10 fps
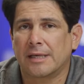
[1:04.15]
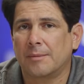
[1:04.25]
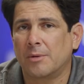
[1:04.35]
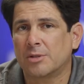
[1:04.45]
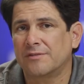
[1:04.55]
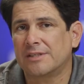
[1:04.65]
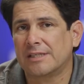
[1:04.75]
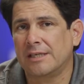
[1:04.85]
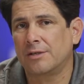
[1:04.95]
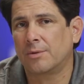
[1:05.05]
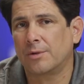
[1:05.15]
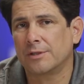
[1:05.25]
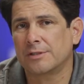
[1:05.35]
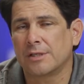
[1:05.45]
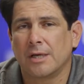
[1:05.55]
thing. Most of it's
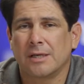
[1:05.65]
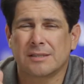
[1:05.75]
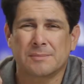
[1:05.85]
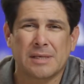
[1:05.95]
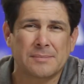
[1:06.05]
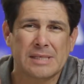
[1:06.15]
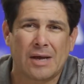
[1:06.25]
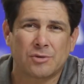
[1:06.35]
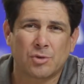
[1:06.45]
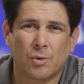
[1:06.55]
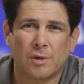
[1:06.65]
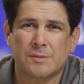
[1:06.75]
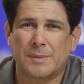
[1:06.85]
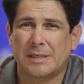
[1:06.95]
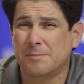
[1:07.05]
indoors, sometimes
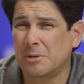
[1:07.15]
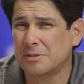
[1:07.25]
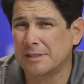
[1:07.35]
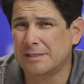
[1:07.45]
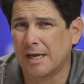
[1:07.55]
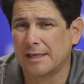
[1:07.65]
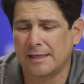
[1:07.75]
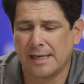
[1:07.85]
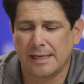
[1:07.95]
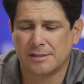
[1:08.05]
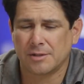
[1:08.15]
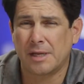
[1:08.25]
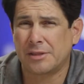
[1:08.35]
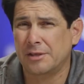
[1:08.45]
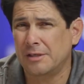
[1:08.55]
outdoors, but it's mostly talking head. So
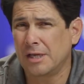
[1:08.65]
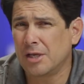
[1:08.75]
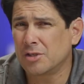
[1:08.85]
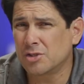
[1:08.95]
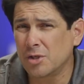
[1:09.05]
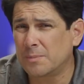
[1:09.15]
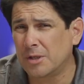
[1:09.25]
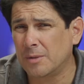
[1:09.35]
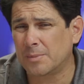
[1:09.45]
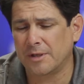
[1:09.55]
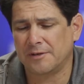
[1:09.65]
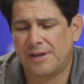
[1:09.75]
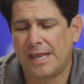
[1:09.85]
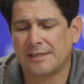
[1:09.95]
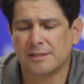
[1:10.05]
nothing super duper
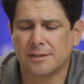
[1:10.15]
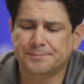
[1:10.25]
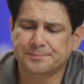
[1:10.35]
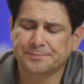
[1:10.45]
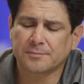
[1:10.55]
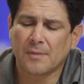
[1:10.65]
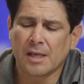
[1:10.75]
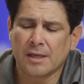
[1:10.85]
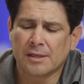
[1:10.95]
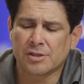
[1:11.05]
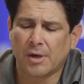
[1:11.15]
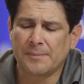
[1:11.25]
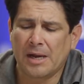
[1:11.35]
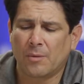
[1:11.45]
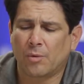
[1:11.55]
advanced. So
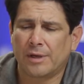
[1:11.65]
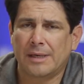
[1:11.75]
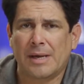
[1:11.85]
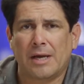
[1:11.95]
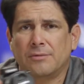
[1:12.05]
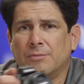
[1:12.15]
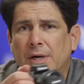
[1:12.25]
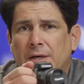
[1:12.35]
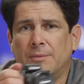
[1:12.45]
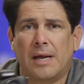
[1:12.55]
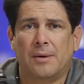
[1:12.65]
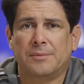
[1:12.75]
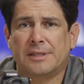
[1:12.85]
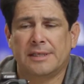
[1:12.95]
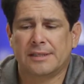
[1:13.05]
I'm not worried about running around
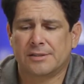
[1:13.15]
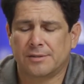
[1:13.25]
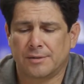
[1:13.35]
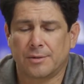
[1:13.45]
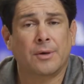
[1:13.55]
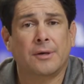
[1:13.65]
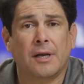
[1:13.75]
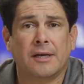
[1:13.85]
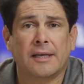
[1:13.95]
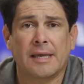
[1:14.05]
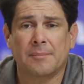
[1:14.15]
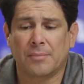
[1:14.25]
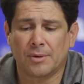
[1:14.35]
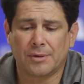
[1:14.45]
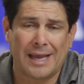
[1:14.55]
with this or throwing it on a
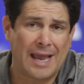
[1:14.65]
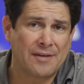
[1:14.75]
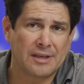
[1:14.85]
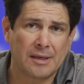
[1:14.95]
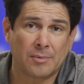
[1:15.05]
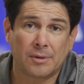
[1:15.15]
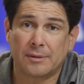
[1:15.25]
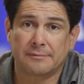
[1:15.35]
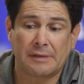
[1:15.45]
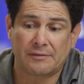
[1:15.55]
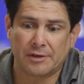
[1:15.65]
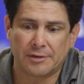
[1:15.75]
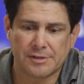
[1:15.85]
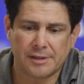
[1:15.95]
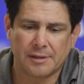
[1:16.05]
gimbal. I have a gimbal, never
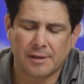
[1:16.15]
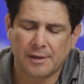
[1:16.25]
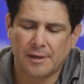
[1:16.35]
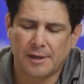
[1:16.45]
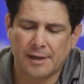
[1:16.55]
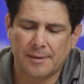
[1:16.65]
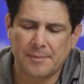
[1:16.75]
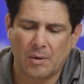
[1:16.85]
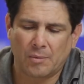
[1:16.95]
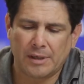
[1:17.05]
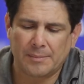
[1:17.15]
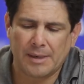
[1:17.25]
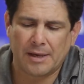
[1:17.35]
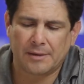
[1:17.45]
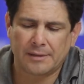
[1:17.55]
use it. Uh, I'm not worried
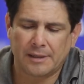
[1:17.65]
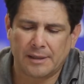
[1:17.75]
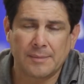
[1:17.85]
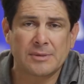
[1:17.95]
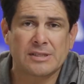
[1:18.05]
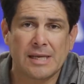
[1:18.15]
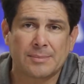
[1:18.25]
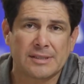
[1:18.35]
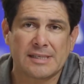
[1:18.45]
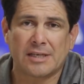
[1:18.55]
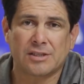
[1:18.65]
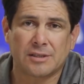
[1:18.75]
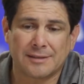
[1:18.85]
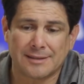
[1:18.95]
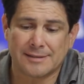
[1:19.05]
about uh, image
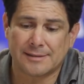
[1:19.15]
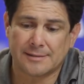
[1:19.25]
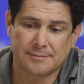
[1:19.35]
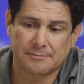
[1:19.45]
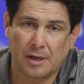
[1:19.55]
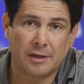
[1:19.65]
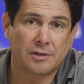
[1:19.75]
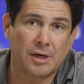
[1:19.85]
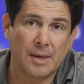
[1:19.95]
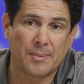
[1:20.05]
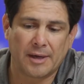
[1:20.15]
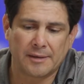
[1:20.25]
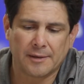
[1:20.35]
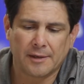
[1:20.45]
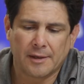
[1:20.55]
stabilization because it's on a
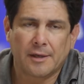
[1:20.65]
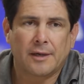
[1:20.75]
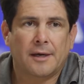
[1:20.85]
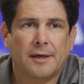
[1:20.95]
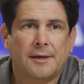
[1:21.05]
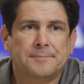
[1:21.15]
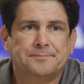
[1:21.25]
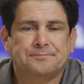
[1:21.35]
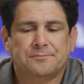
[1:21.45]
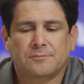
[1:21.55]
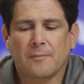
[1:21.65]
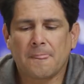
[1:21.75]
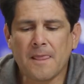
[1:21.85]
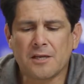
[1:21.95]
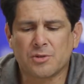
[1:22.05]
tripod. Um,
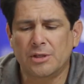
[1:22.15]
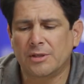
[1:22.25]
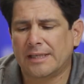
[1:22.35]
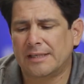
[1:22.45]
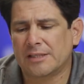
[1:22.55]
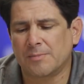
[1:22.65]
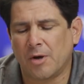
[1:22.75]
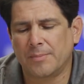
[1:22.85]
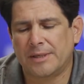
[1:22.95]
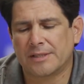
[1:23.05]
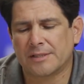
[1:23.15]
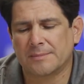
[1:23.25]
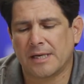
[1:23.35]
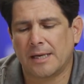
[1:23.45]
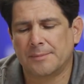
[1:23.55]
so I do like that it's small because
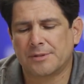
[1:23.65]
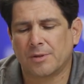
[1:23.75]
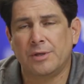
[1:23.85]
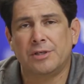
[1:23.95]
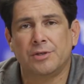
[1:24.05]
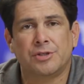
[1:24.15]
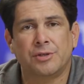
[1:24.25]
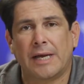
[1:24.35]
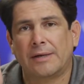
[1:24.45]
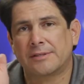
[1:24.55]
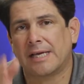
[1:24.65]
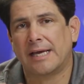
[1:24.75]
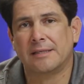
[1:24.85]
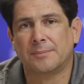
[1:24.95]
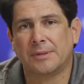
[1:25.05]
sometimes we do shoot
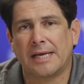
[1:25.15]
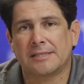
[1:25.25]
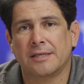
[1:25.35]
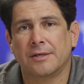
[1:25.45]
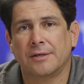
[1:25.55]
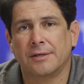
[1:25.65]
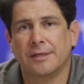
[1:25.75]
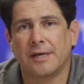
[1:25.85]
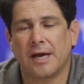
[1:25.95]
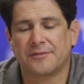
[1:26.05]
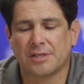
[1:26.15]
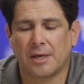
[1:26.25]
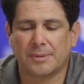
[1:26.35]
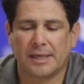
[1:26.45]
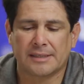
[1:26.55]
outside in the plaza here in the office
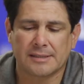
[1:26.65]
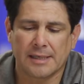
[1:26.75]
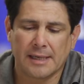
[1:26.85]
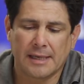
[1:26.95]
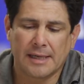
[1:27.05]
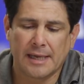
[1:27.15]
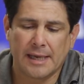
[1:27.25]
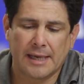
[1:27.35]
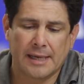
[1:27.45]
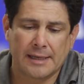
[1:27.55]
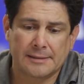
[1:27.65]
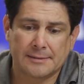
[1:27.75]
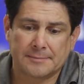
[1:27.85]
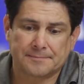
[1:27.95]
complex and